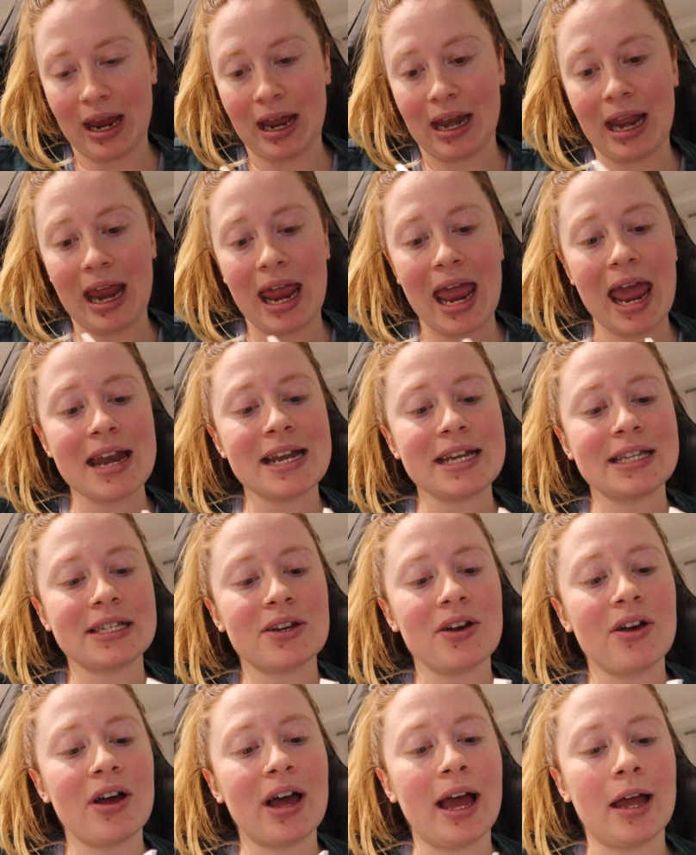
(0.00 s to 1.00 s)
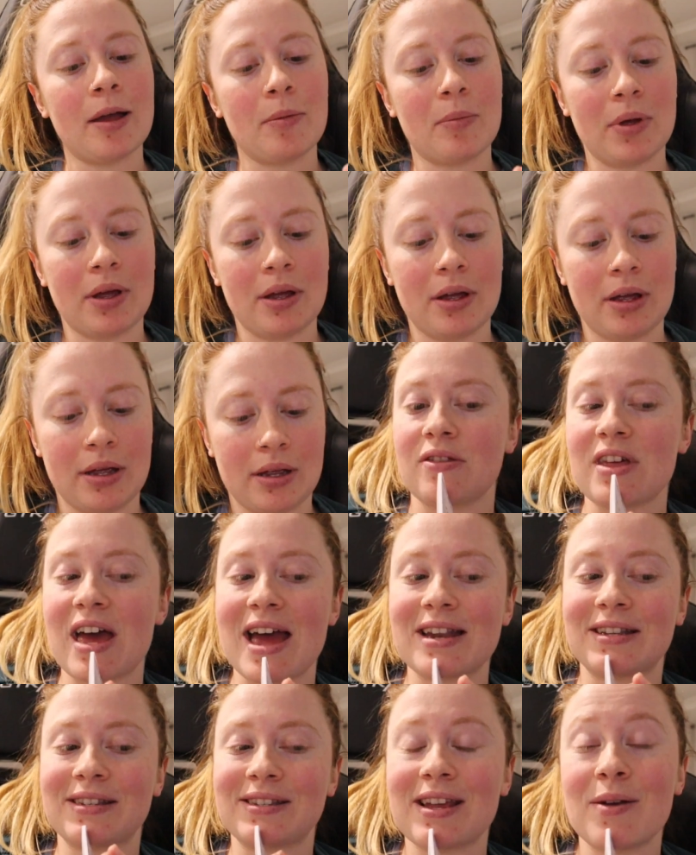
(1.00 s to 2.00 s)
and anytime
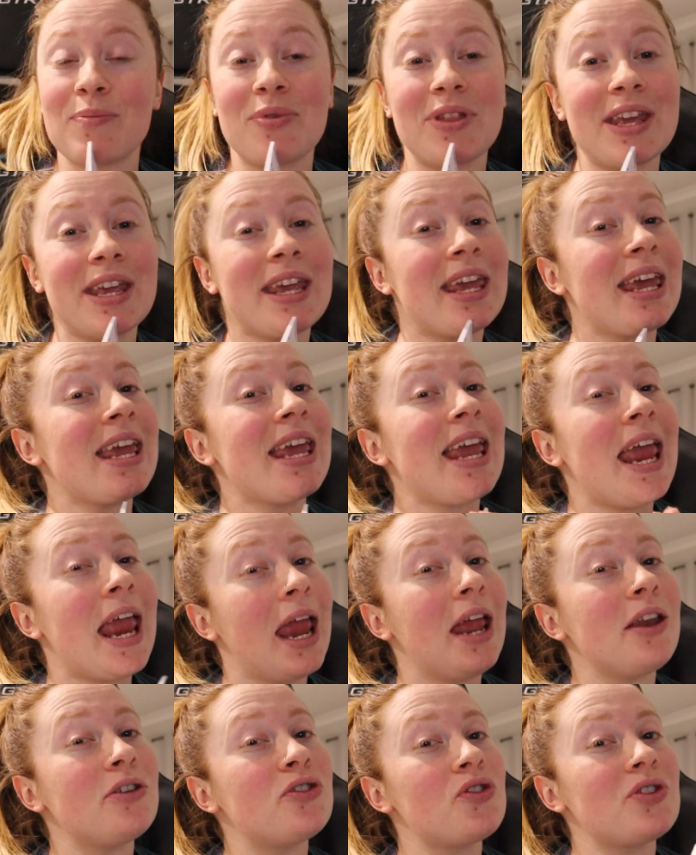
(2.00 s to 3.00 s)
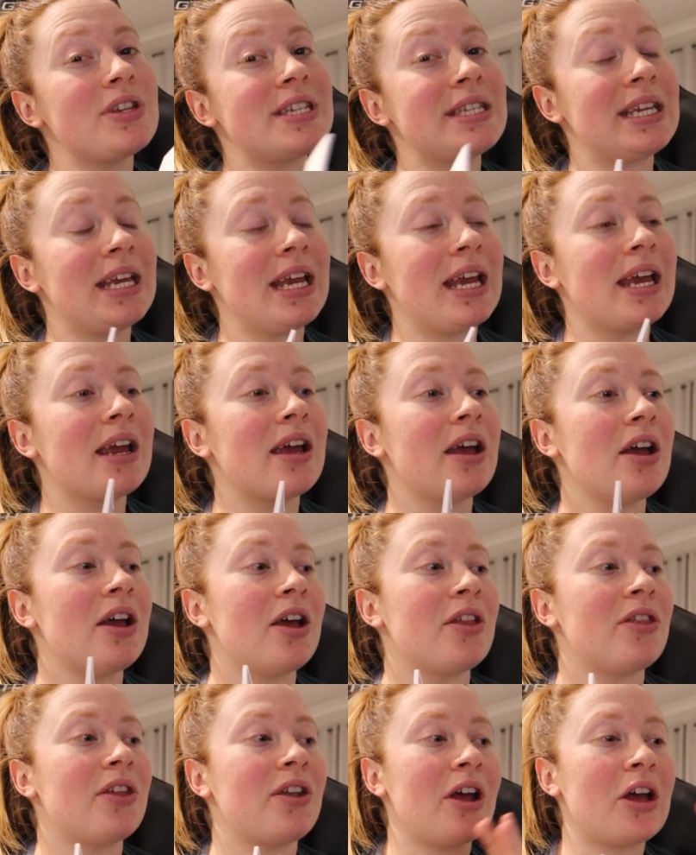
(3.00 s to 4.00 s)
that something interesting
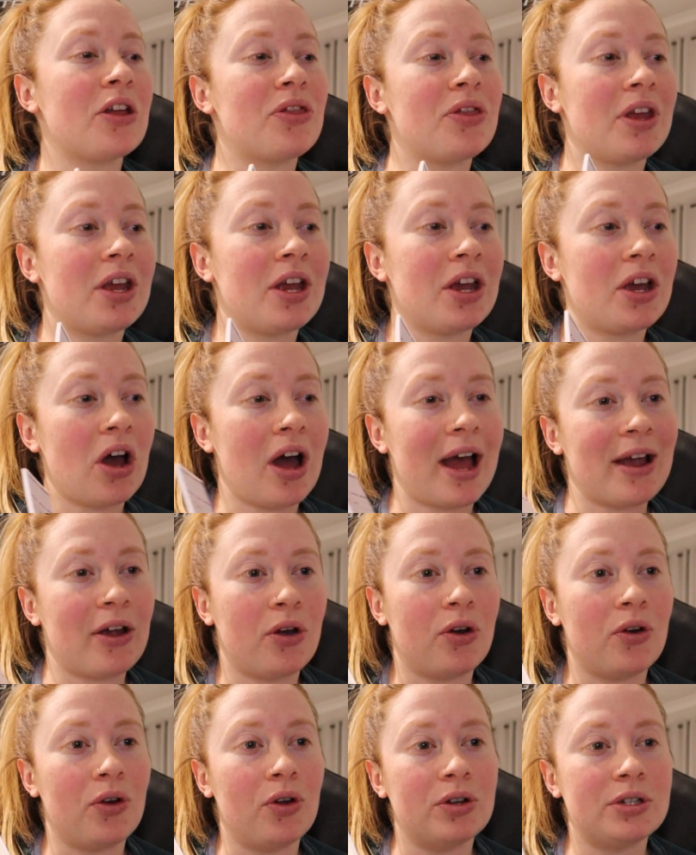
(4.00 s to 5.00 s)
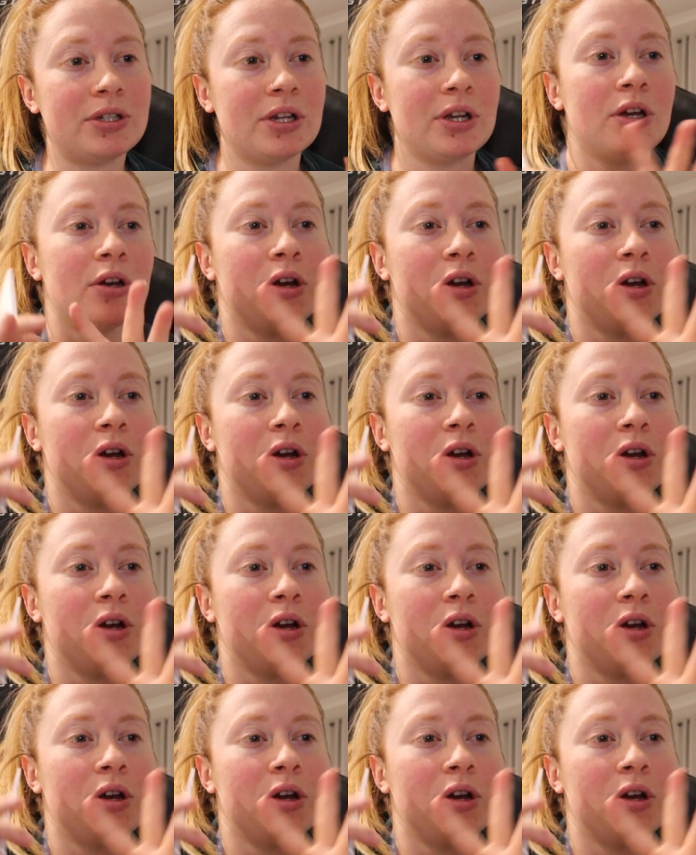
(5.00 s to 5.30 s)
that I think I could